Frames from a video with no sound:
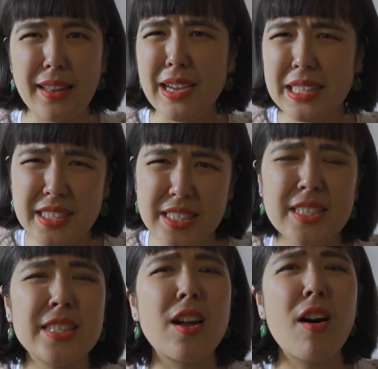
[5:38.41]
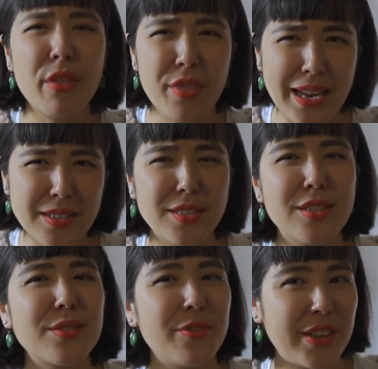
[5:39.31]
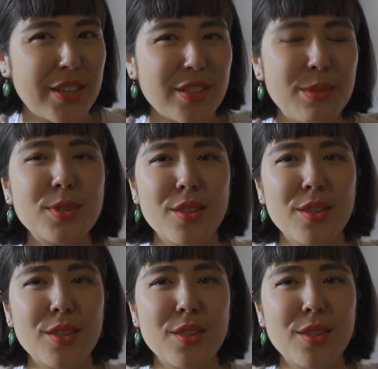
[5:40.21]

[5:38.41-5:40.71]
likes to start things and doesn't finish them.